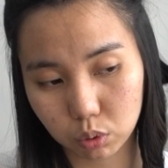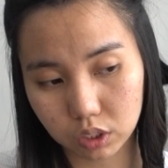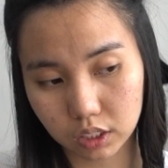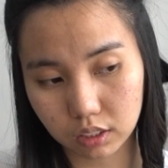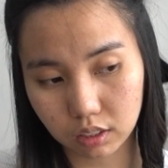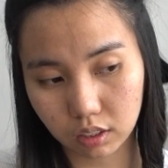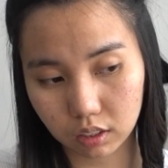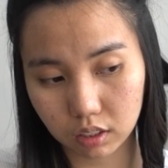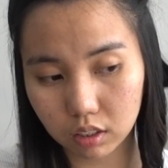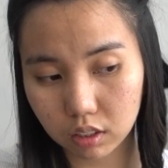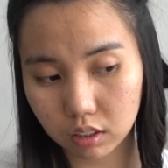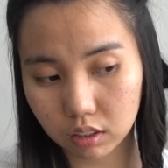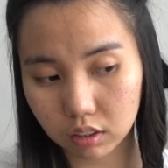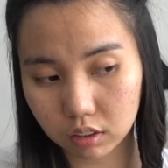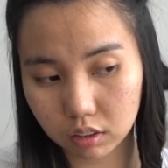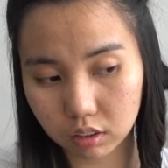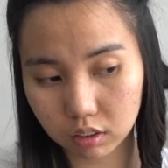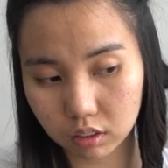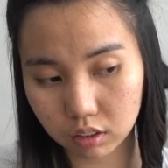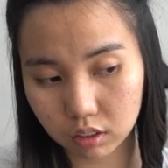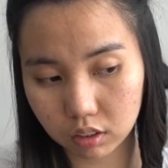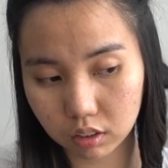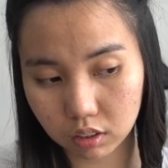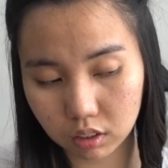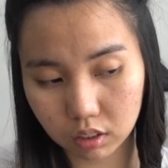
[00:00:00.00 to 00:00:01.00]
twist it again,
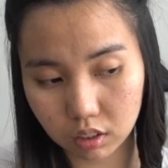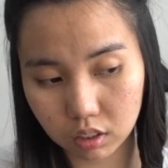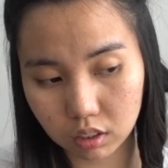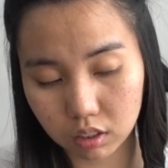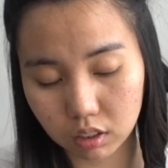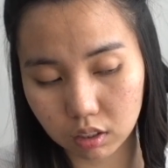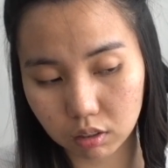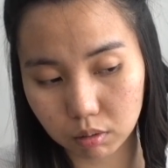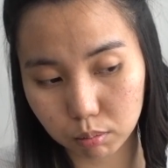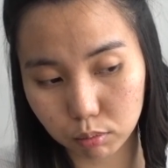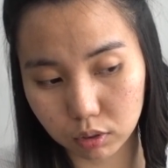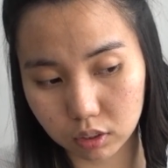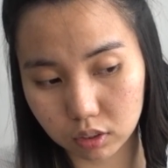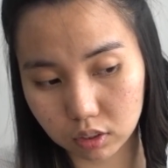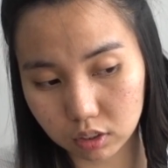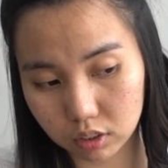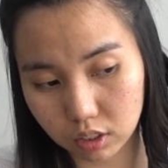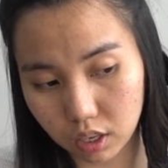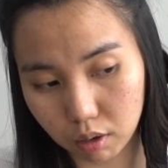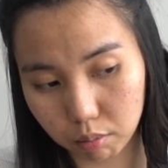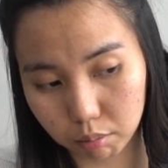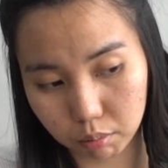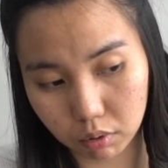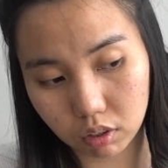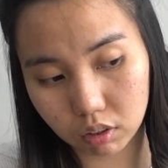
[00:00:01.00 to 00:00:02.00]
press
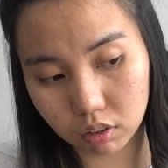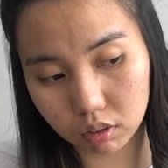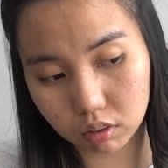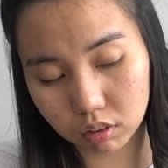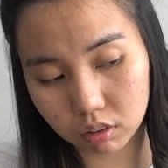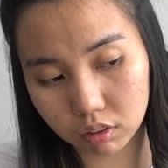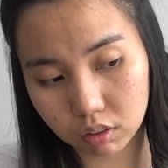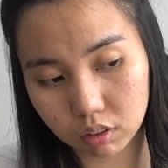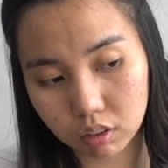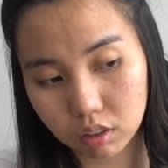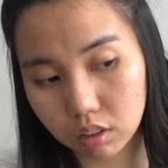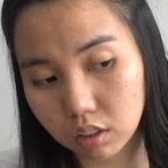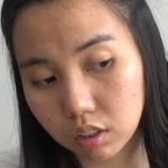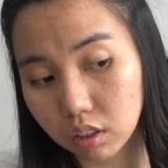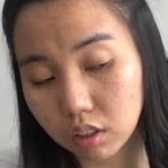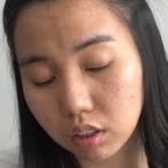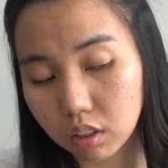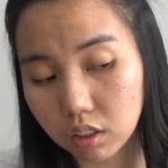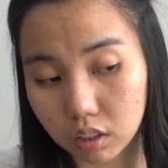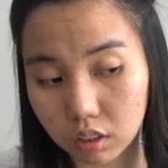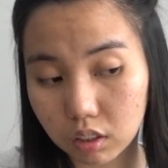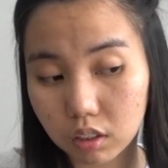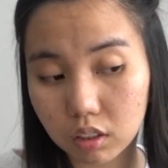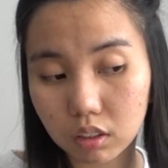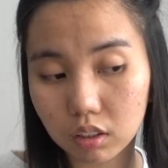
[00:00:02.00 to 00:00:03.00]
and pull
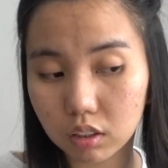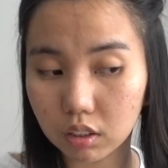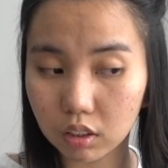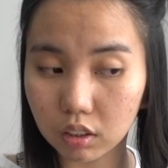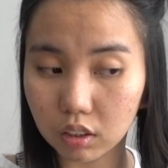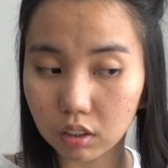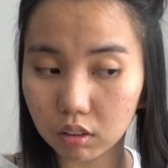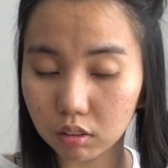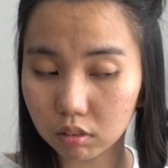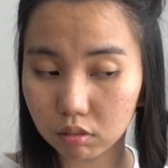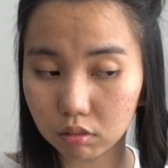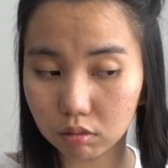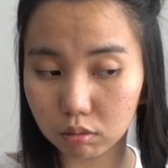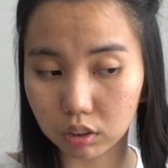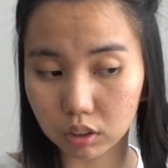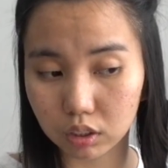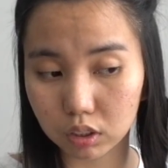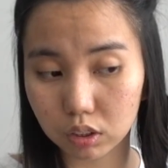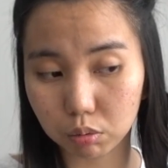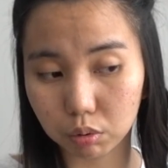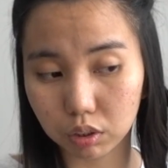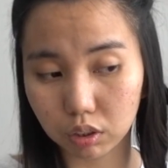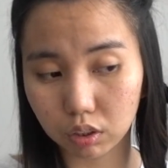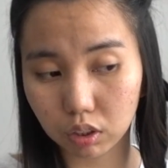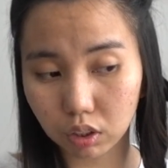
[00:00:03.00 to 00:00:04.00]
and then
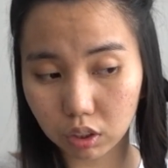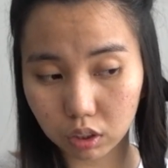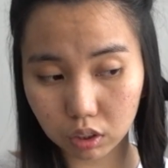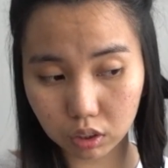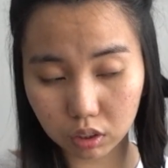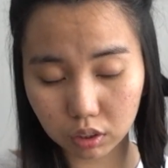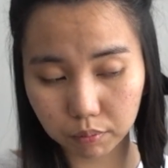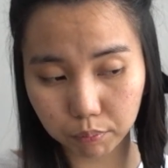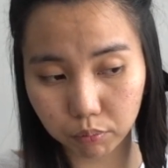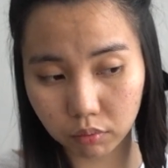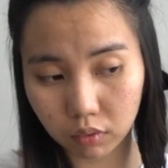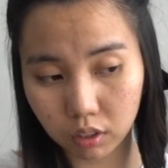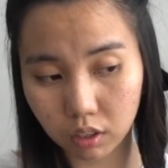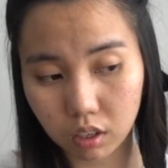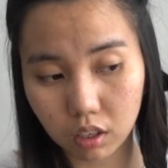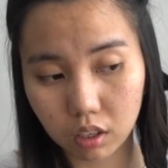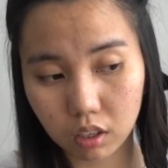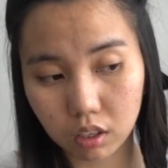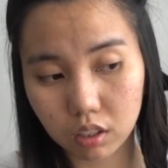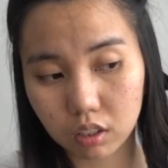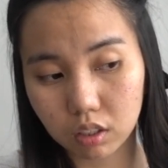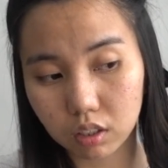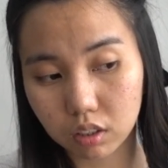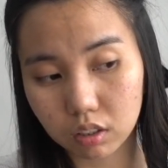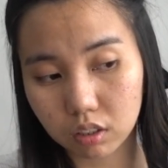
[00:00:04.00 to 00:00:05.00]
release one curl.
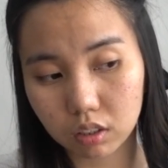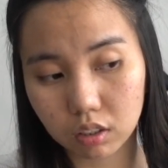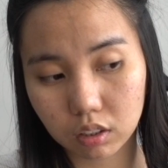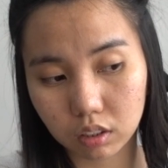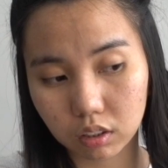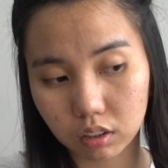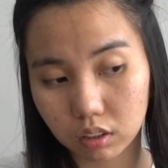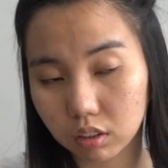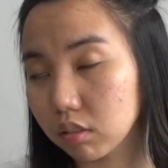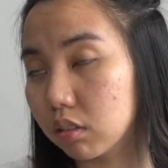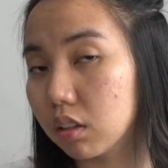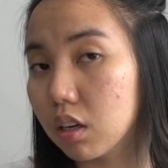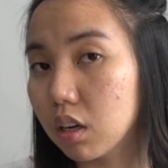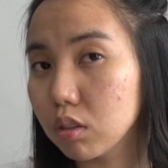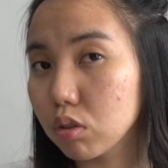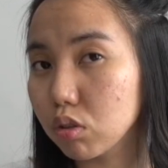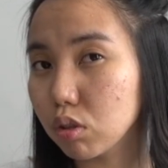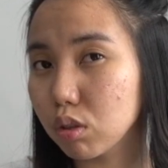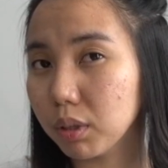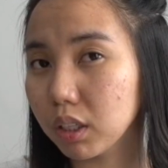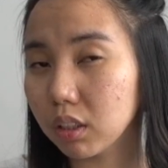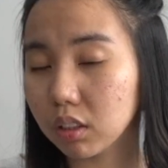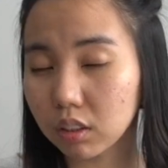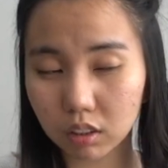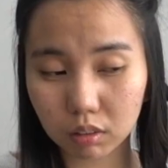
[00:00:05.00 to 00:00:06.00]
So
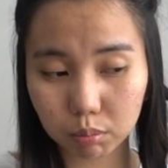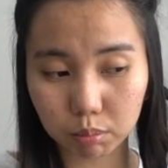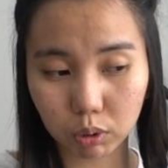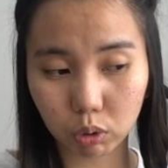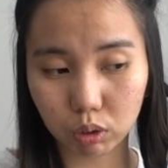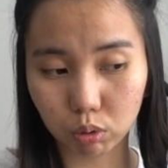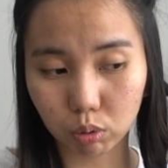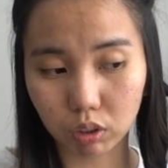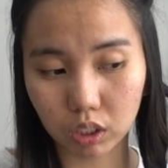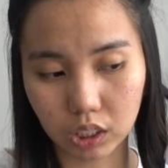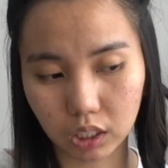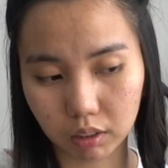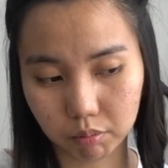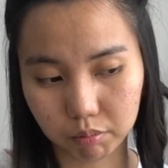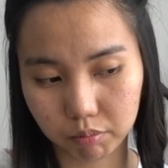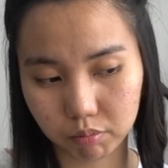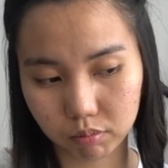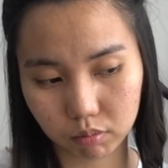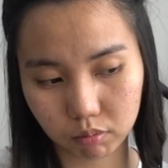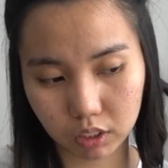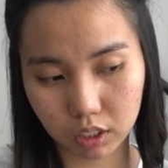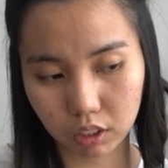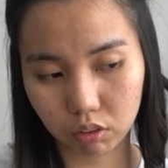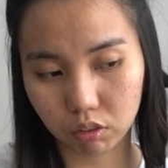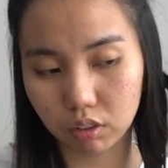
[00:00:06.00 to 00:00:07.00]
parang ulit-ulit na.
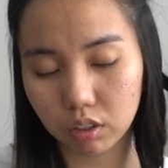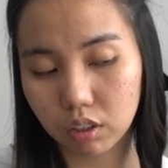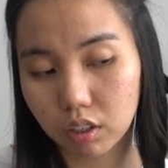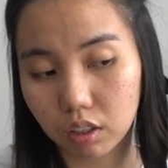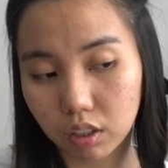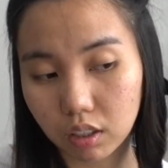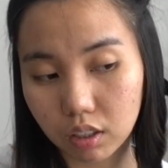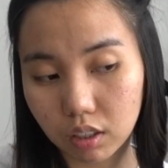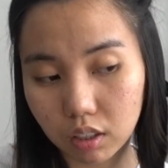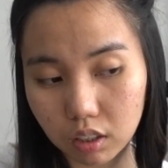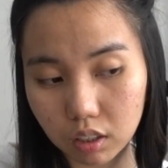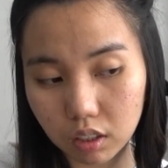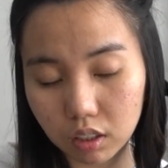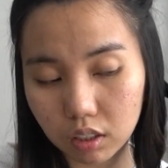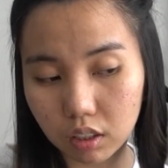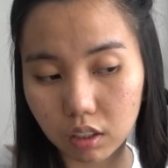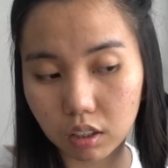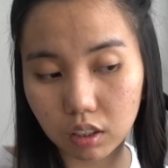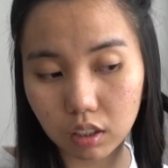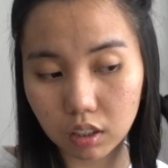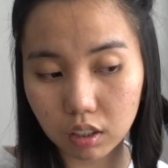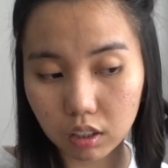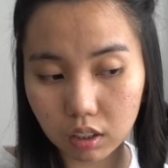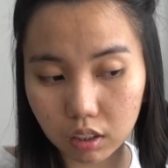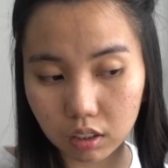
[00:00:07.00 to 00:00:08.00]
Ganun.
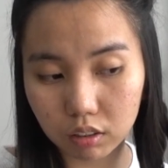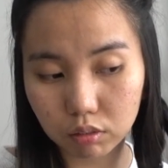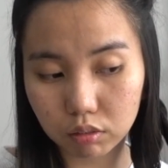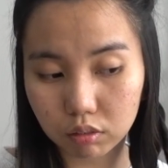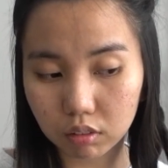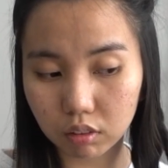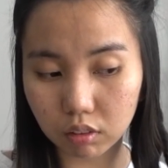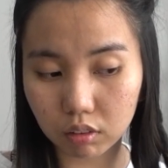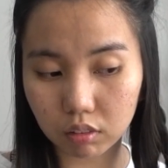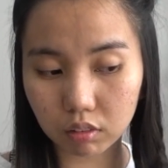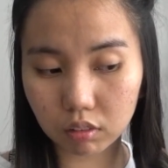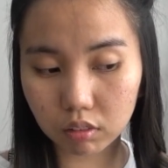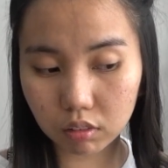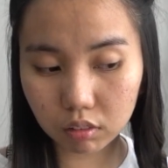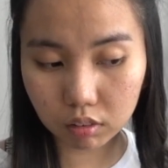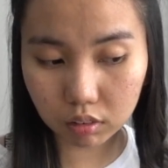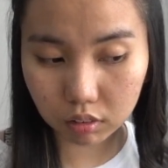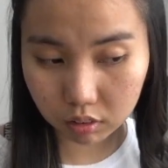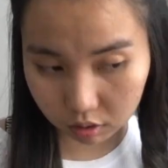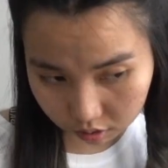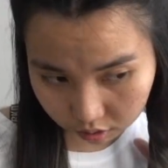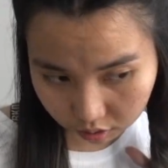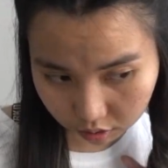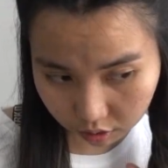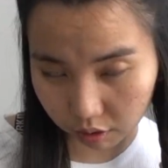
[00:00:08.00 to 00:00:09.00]
And
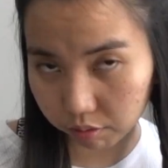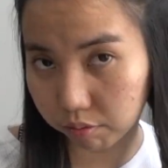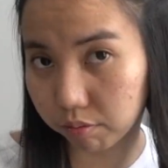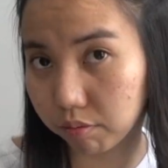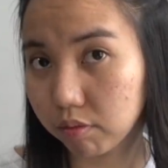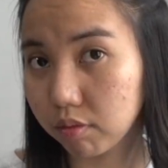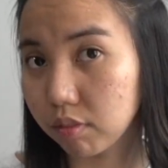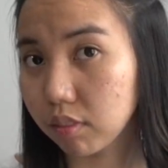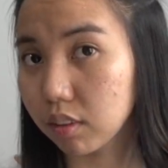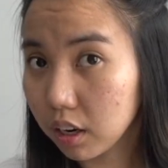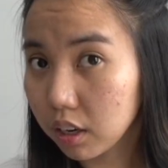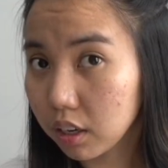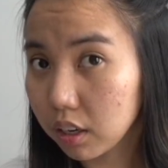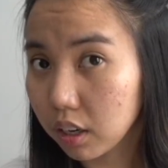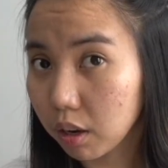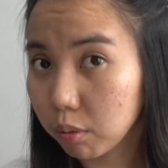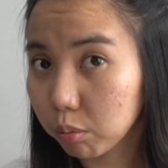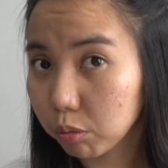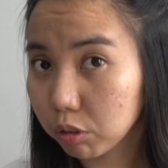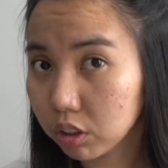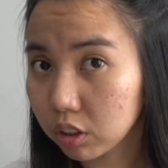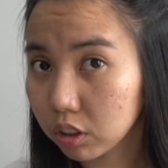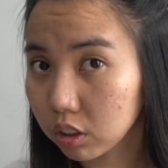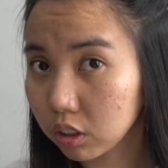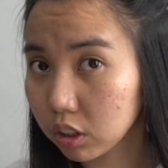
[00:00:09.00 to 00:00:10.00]
yan. And
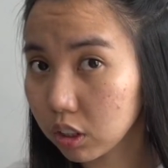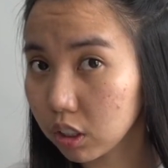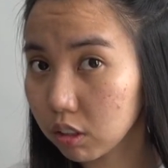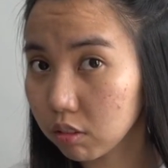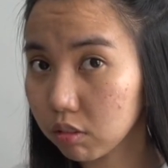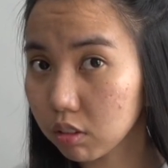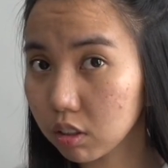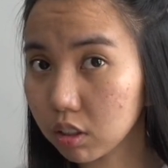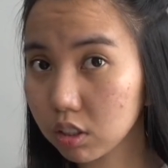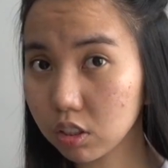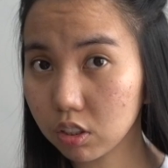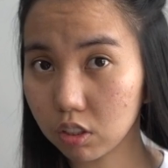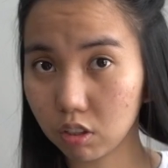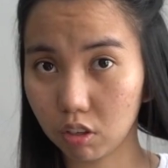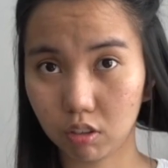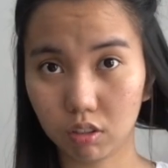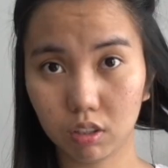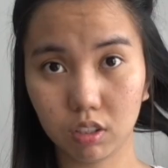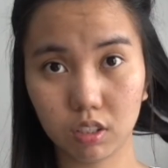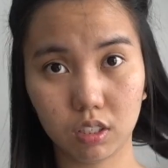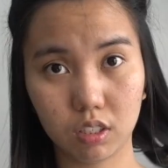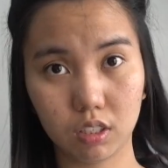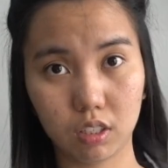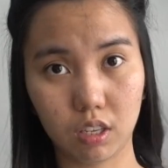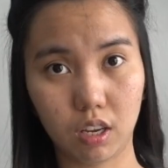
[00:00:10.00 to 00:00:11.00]
I'm gonna leave this
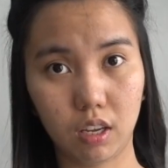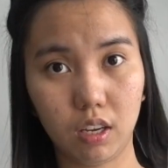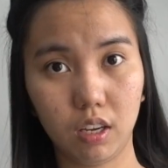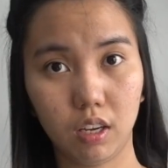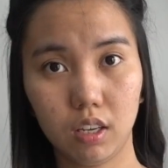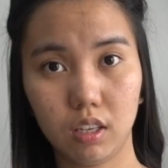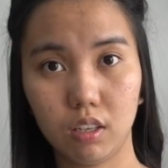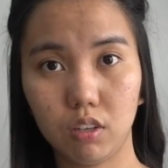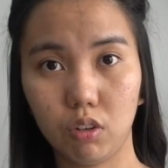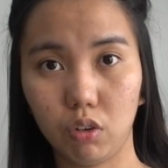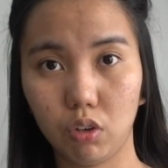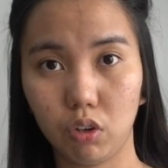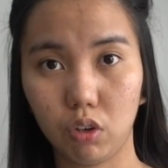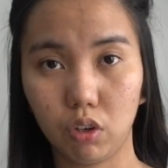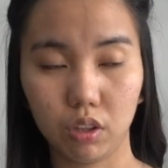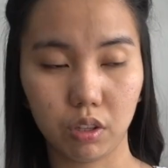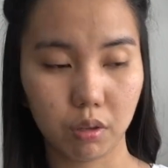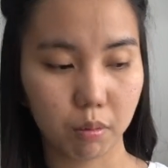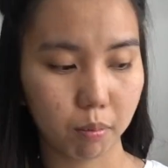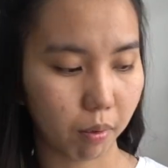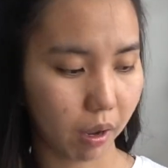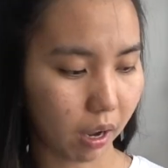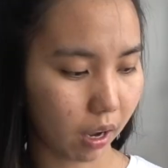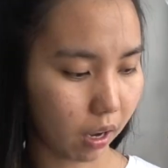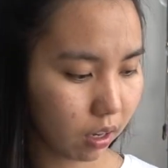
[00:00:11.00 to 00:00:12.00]
on the side or on
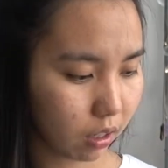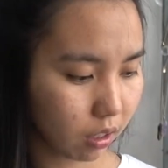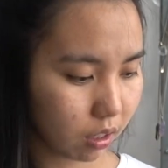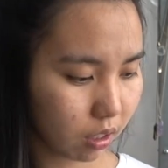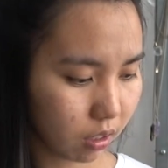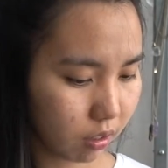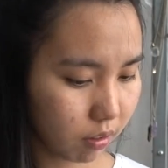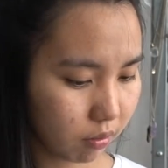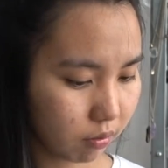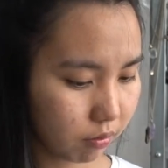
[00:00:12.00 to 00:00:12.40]
the back.